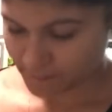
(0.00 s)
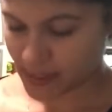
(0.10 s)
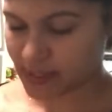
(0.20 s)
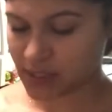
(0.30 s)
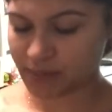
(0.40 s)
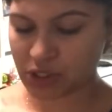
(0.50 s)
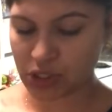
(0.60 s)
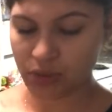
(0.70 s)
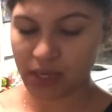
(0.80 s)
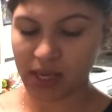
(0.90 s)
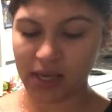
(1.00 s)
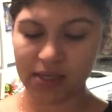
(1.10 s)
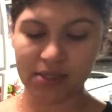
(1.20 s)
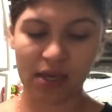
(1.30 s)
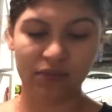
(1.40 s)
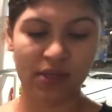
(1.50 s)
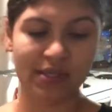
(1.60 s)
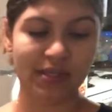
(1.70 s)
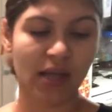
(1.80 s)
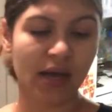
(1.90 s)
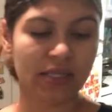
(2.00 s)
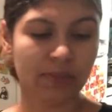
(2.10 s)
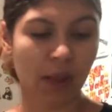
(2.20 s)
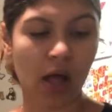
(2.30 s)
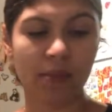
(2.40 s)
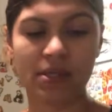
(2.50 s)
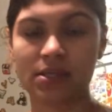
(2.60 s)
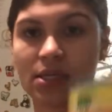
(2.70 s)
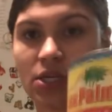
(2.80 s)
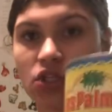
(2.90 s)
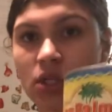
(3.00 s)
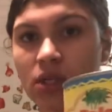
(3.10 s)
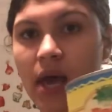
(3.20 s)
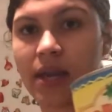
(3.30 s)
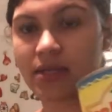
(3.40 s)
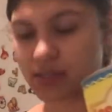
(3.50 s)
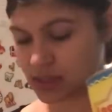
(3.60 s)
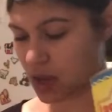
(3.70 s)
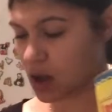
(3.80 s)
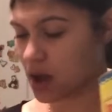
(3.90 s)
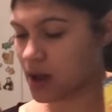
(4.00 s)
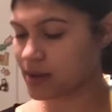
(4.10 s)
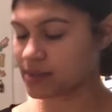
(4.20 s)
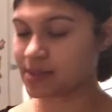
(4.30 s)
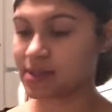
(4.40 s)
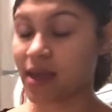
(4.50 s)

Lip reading: Picked up 2 cans of this Las Palmas enchilada sauce.